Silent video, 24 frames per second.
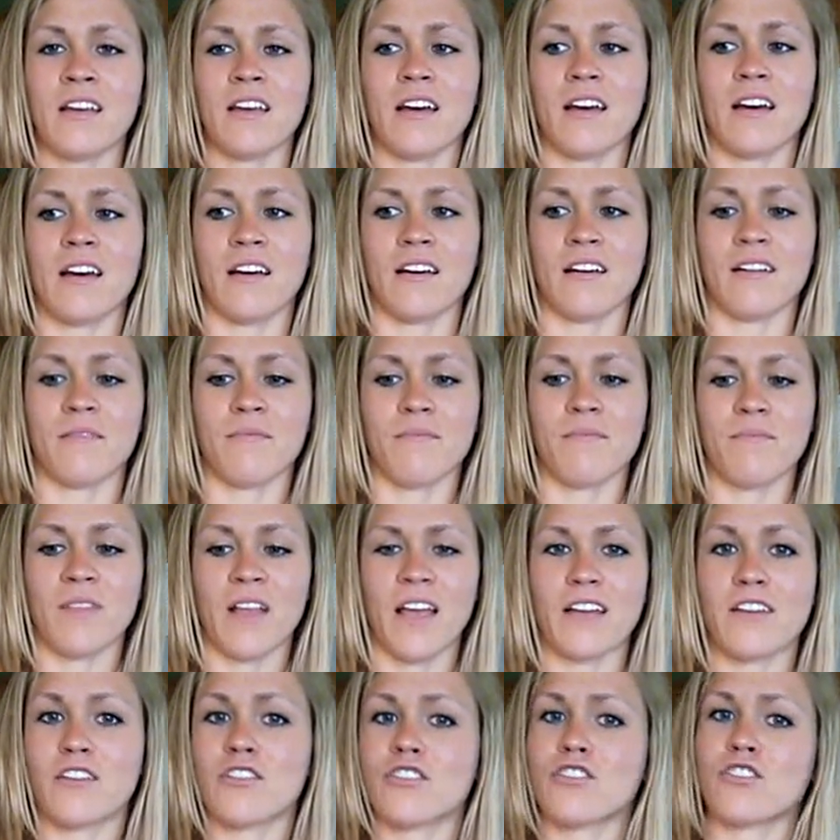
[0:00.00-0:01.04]

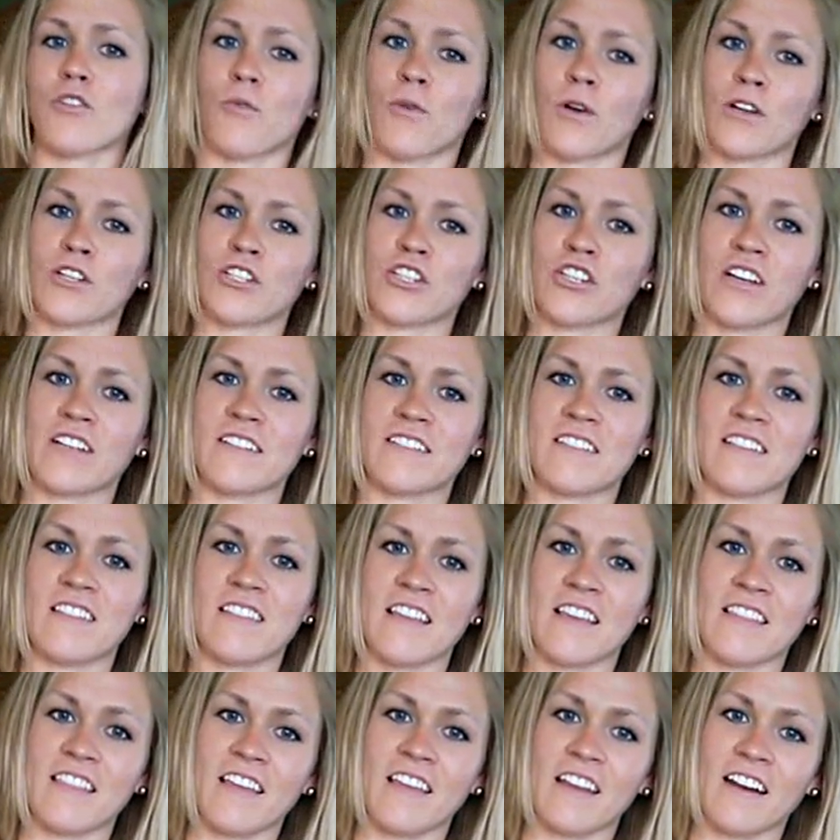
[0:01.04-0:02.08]
I just don't want you guys to
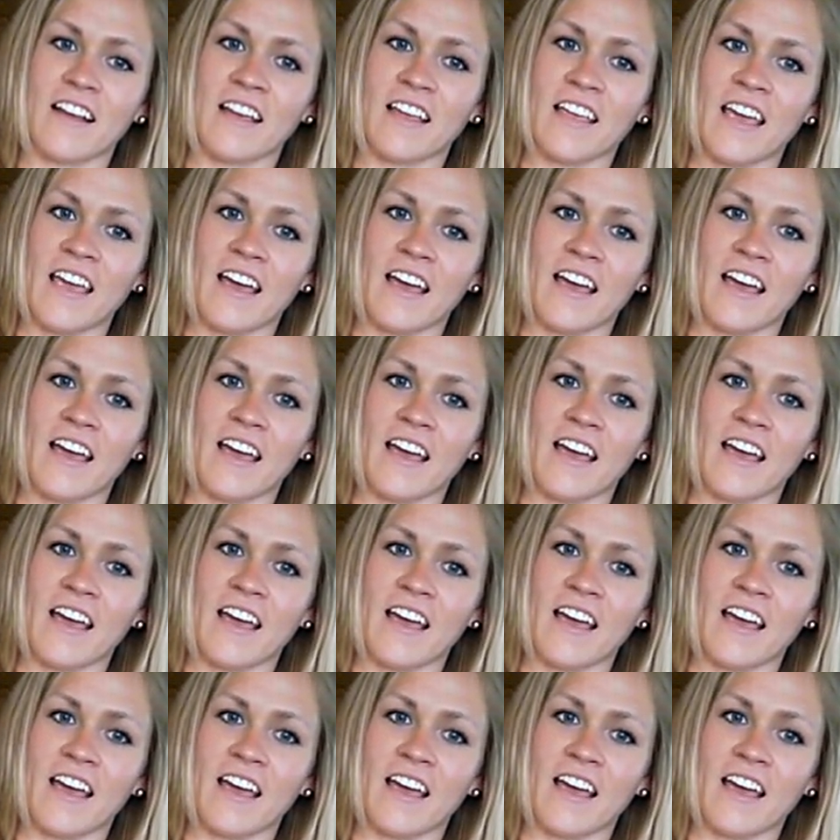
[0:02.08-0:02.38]
think that I